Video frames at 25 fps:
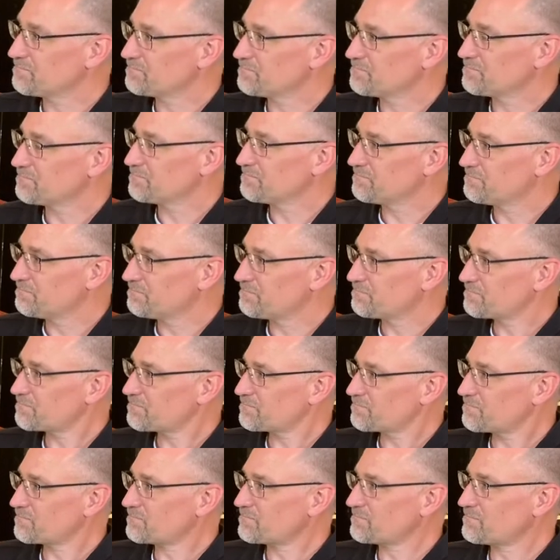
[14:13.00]

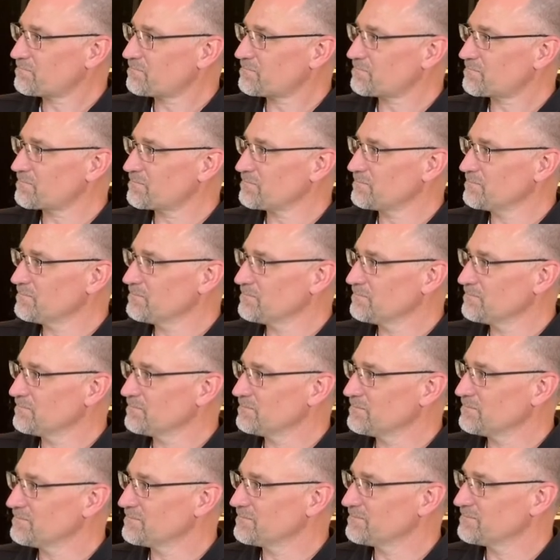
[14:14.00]

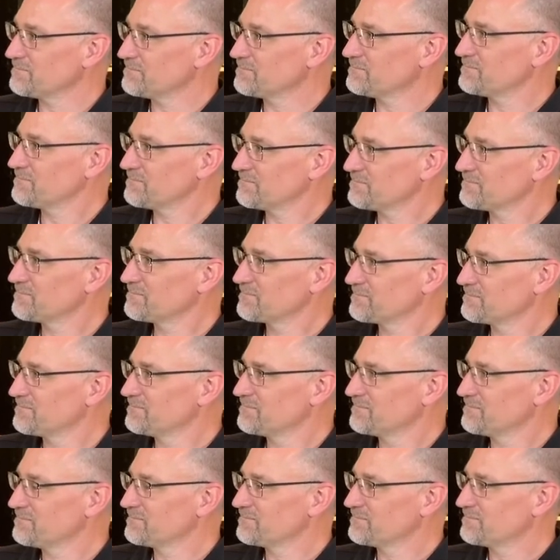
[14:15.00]

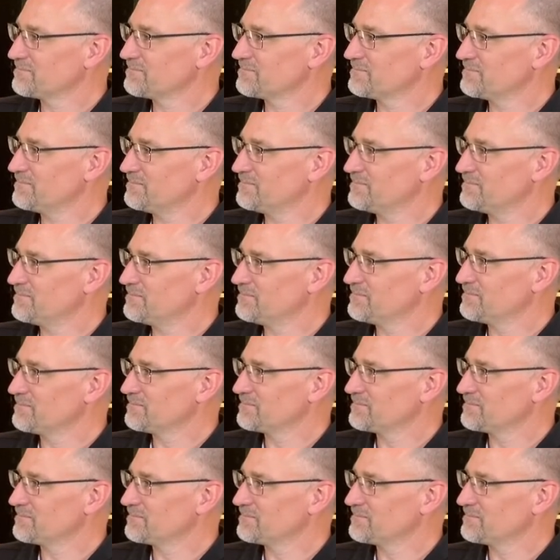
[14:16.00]
No words are spoken by the person on screen.